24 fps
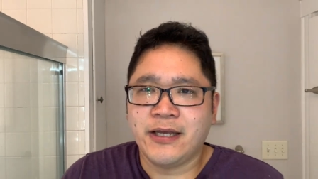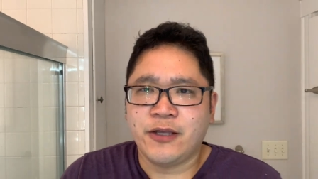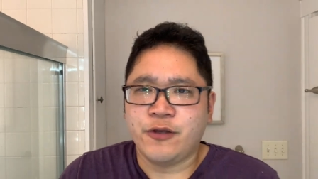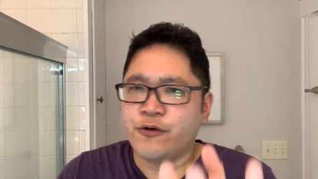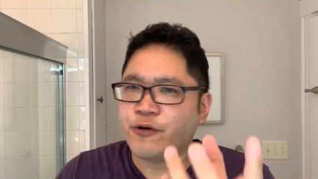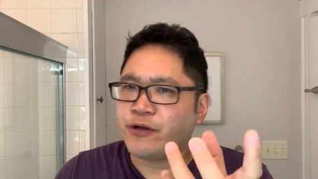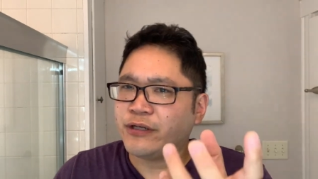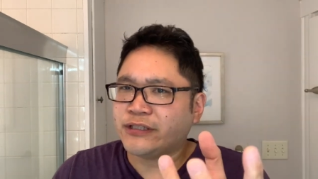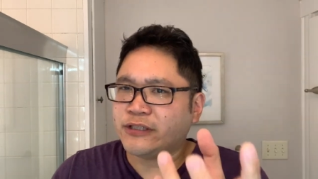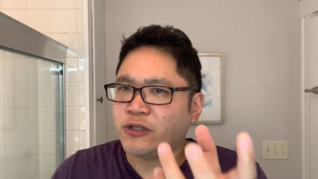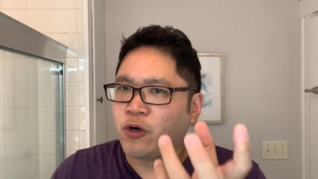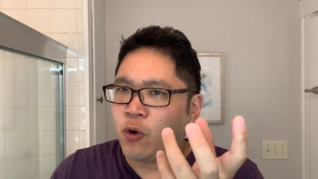you
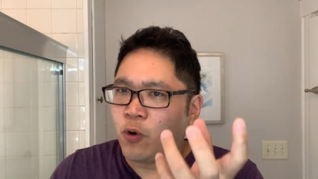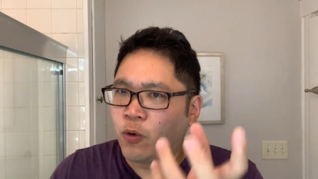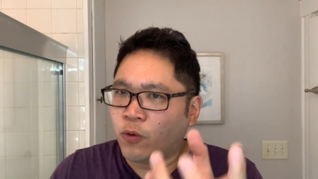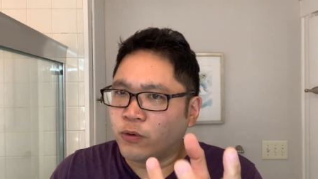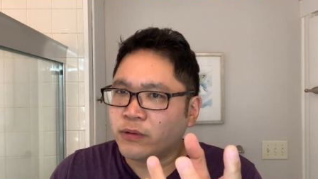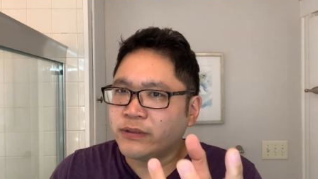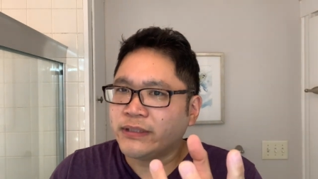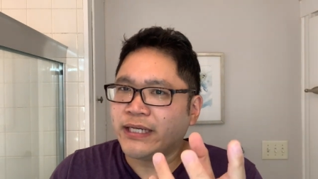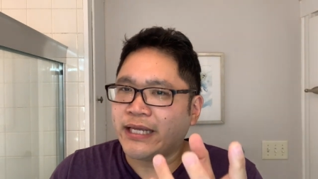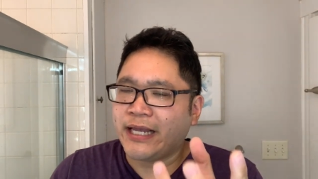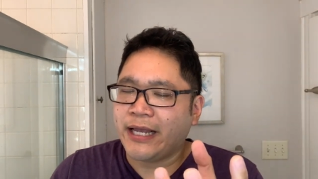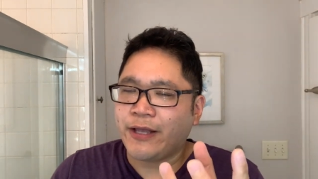can just
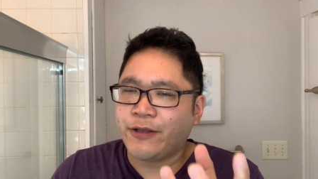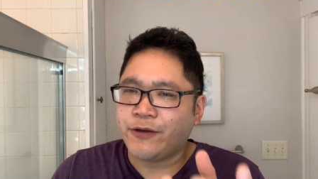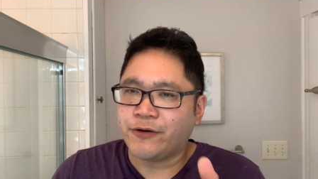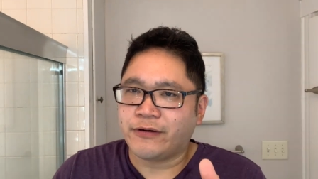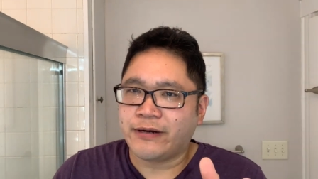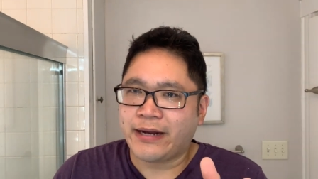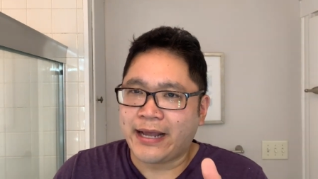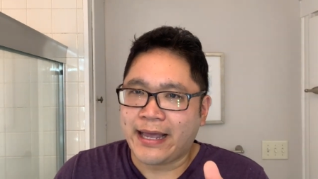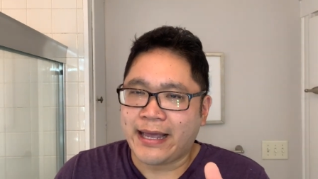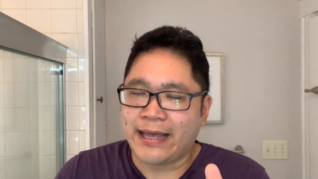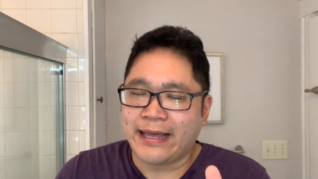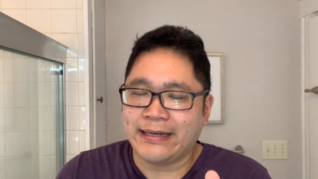hold it in your
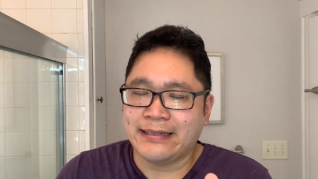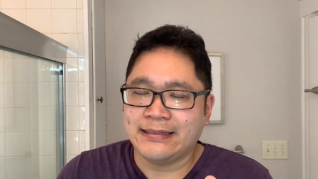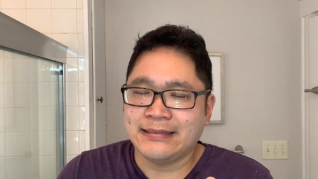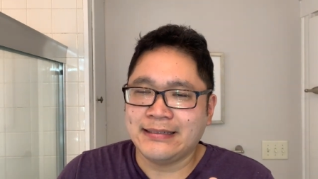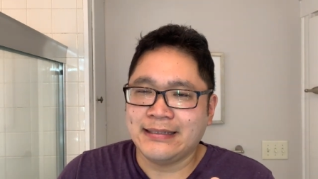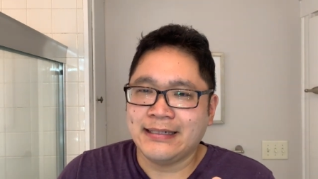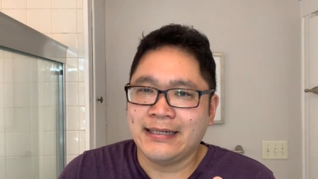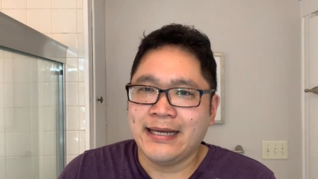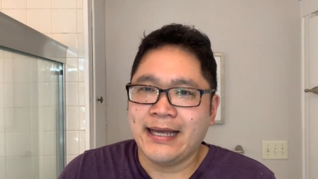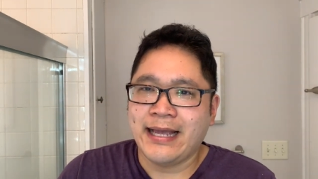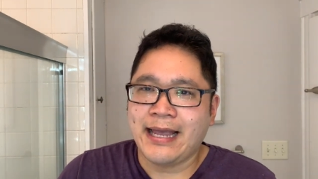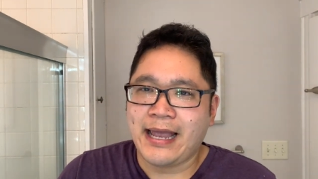
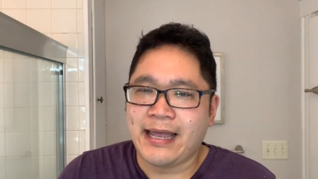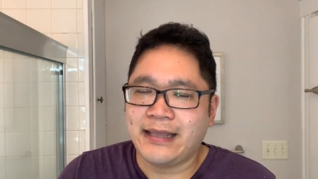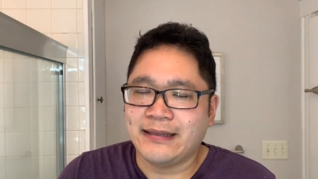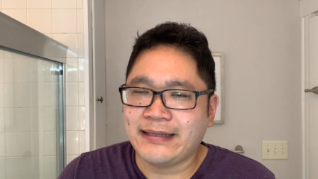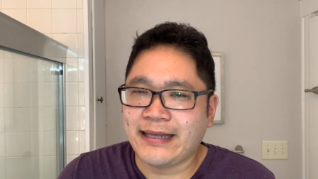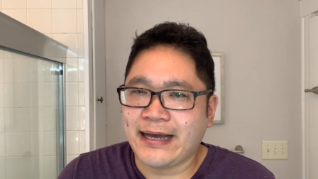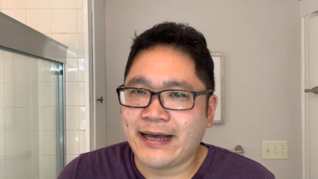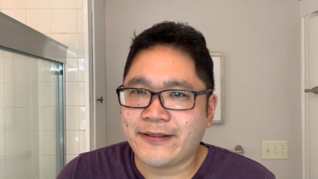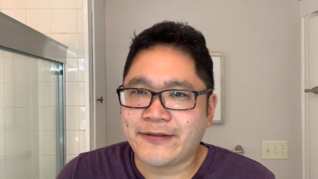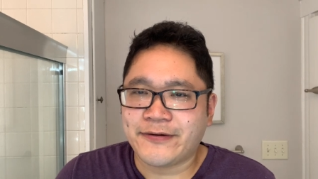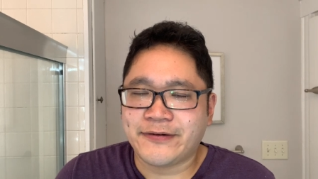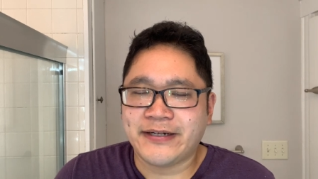hand and
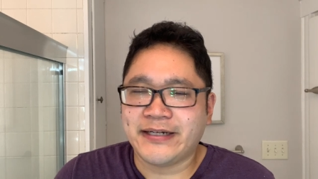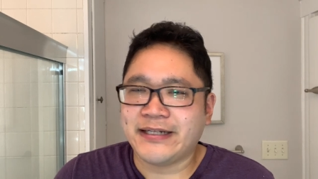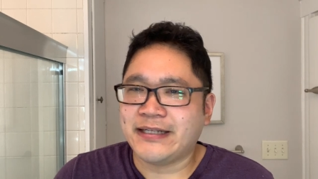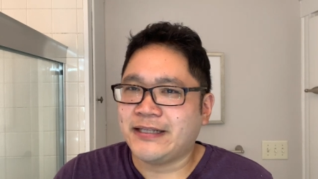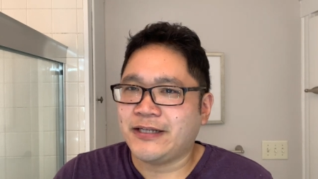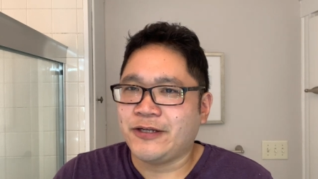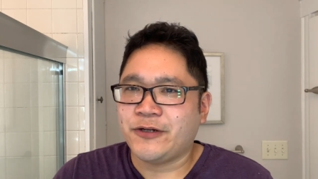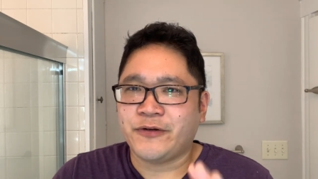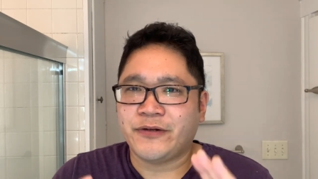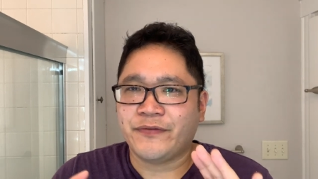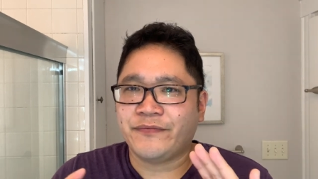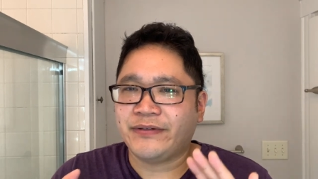lather it.
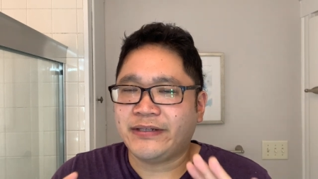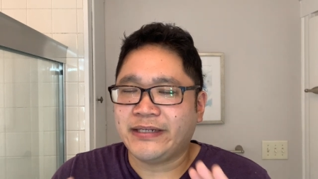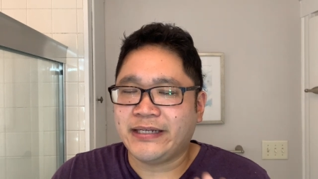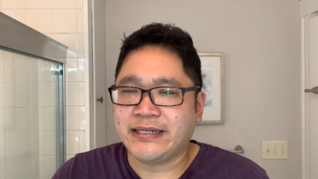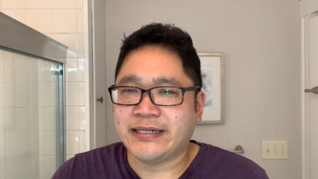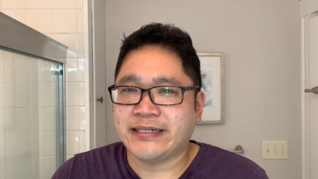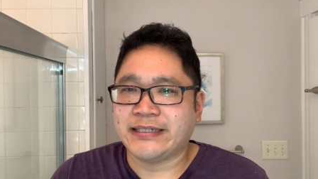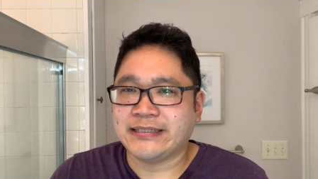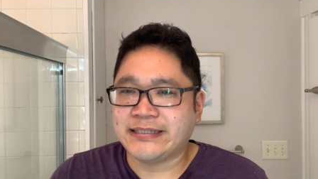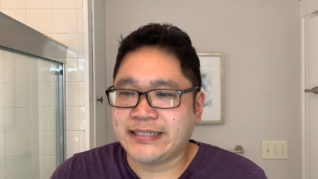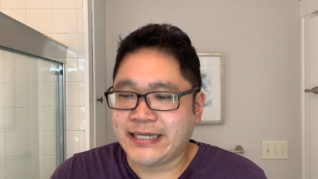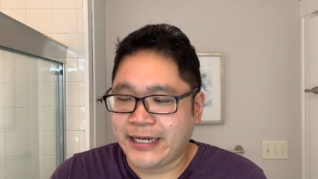You don't even need a
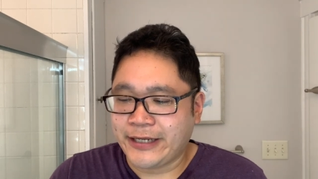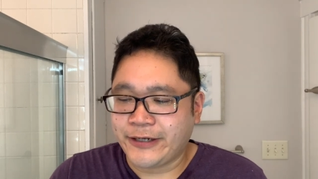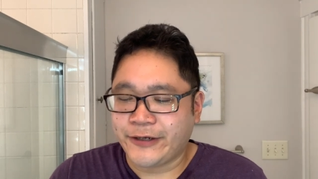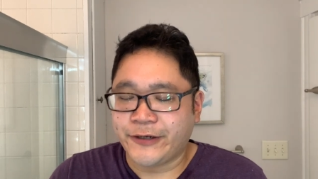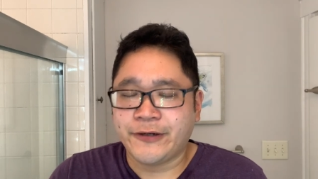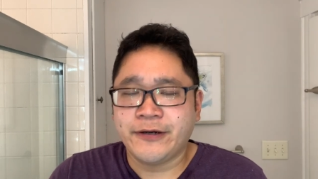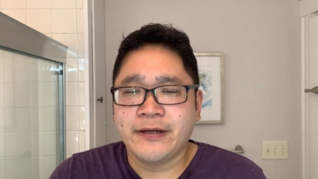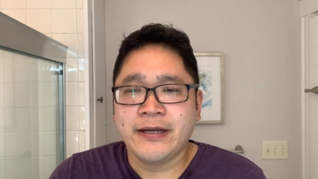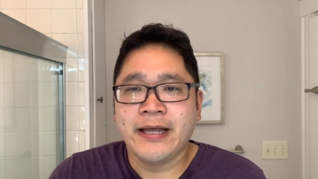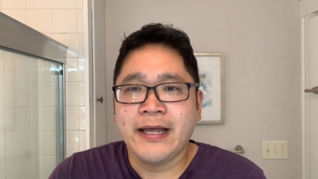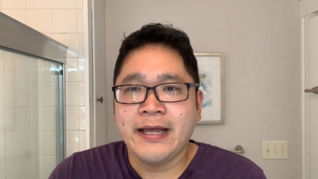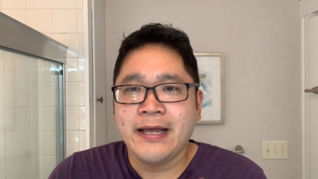
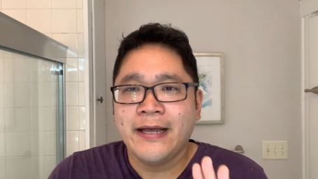container.